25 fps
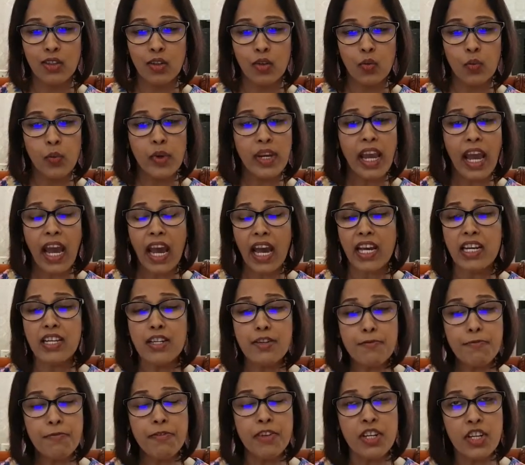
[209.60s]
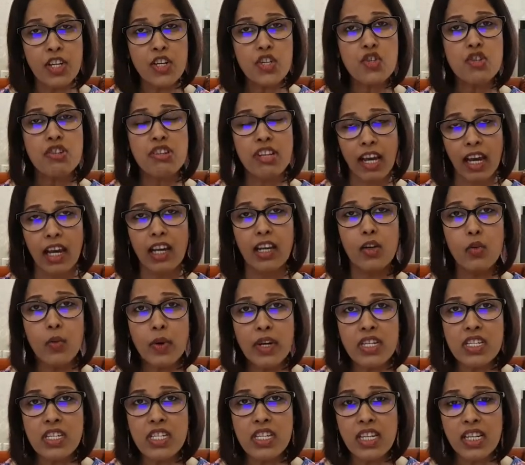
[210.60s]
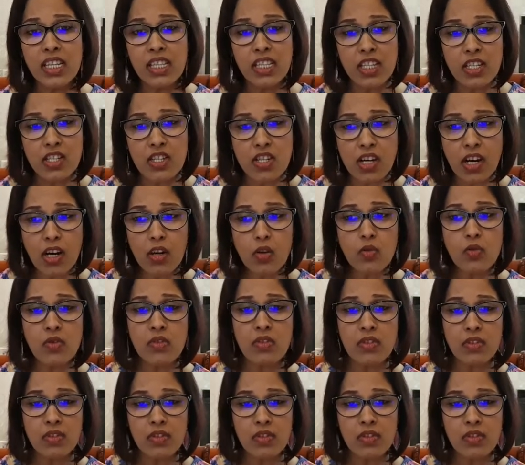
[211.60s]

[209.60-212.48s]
We hadn't finished gallivanting in the town.